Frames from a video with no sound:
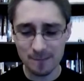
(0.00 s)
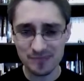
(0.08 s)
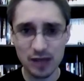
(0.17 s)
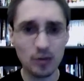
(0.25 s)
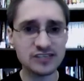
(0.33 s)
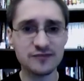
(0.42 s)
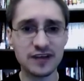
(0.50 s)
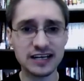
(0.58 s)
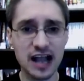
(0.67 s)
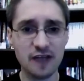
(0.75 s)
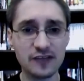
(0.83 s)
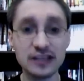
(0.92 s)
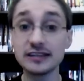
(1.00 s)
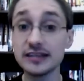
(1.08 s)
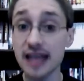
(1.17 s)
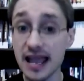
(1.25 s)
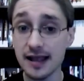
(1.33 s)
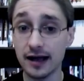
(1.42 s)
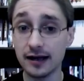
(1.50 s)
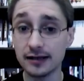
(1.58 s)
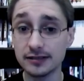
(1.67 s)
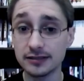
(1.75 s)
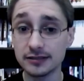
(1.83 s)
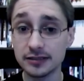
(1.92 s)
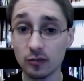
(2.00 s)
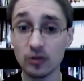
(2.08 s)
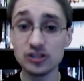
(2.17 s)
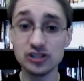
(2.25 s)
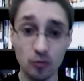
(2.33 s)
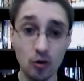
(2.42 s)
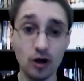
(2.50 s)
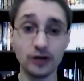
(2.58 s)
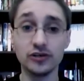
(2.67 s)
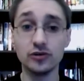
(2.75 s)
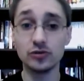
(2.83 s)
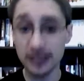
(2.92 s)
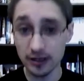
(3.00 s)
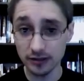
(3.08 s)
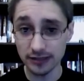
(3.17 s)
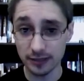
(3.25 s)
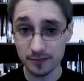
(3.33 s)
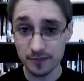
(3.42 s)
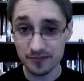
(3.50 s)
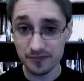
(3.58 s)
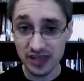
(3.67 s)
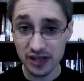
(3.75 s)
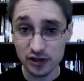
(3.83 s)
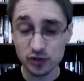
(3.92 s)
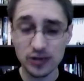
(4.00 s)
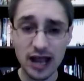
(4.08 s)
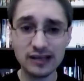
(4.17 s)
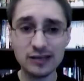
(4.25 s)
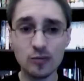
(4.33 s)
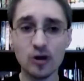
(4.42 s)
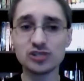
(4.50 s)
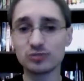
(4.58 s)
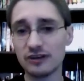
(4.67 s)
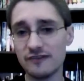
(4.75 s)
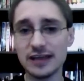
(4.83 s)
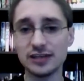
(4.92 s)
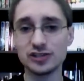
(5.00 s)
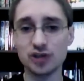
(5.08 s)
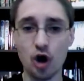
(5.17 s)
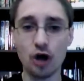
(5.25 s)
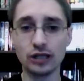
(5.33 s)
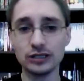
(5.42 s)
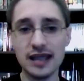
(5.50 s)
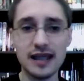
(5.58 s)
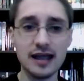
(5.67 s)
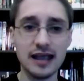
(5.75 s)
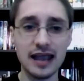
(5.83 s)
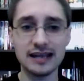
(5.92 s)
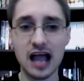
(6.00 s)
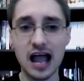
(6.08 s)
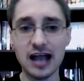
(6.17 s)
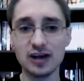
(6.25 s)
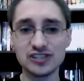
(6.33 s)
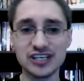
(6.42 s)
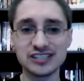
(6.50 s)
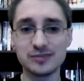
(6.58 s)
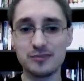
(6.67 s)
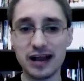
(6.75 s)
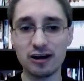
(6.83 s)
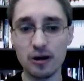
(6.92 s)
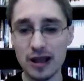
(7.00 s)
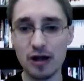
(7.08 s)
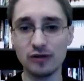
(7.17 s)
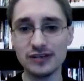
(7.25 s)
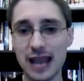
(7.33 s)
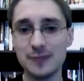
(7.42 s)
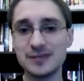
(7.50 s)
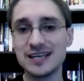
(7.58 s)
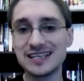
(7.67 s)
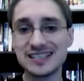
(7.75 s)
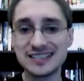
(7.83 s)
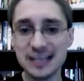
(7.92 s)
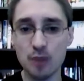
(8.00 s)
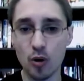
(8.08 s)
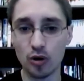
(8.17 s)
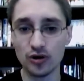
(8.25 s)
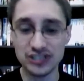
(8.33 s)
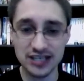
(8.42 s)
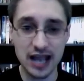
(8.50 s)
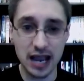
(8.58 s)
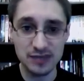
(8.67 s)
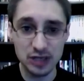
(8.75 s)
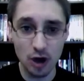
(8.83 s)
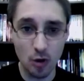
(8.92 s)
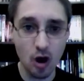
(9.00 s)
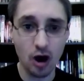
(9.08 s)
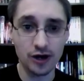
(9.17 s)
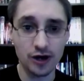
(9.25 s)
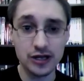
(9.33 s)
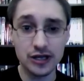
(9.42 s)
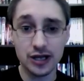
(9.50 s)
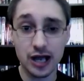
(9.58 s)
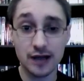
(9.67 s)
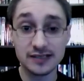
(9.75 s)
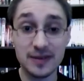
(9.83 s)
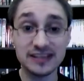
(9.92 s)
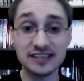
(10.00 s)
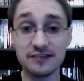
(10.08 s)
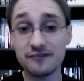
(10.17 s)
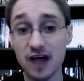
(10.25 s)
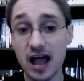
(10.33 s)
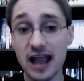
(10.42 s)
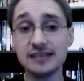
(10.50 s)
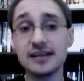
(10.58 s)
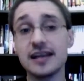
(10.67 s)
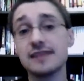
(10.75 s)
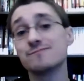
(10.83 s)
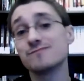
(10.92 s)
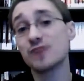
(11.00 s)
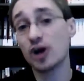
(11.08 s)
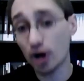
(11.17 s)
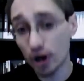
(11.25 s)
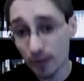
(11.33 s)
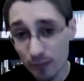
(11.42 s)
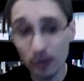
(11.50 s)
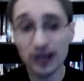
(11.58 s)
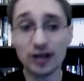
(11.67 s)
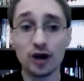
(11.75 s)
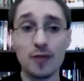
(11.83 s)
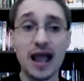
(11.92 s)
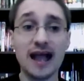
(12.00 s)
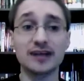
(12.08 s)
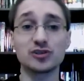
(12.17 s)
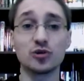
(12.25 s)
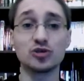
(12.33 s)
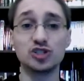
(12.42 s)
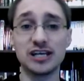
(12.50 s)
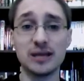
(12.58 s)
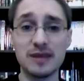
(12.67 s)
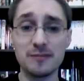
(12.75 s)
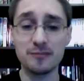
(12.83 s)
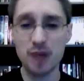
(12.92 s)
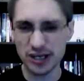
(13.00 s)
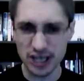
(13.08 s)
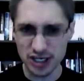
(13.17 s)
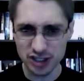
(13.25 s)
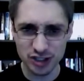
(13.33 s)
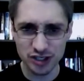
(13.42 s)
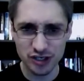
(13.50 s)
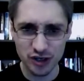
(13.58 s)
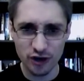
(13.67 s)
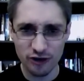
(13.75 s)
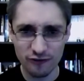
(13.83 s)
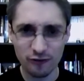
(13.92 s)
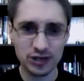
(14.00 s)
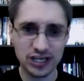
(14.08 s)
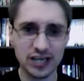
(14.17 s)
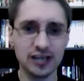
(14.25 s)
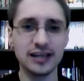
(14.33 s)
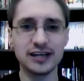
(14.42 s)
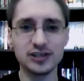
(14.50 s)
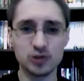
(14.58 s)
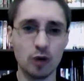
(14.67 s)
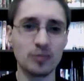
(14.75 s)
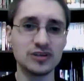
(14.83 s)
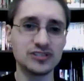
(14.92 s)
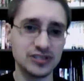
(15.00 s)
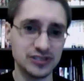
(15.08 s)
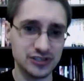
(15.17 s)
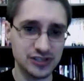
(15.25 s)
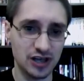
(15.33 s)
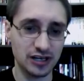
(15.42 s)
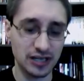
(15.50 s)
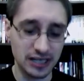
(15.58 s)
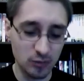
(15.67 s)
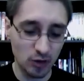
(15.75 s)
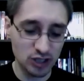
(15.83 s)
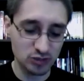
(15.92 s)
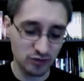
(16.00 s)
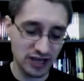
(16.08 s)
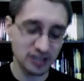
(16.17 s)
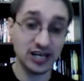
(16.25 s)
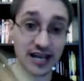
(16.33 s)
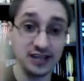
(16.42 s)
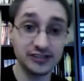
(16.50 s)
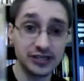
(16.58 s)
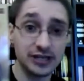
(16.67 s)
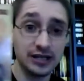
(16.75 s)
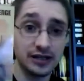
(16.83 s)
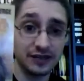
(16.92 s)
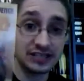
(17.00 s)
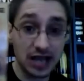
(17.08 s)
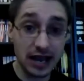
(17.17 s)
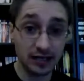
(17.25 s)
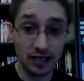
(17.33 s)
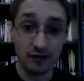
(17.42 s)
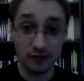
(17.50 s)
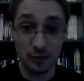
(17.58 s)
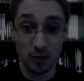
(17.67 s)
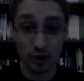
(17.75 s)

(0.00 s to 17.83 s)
He winds up finding out that Leia was the one who killed him. So now he wants revenge on Leia, and he hires this Barabel named Tibor, T-I-B-O-R, to basically find her, bring her back so she can be punished for killing Zorba's son. He wants revenge, hence the title of the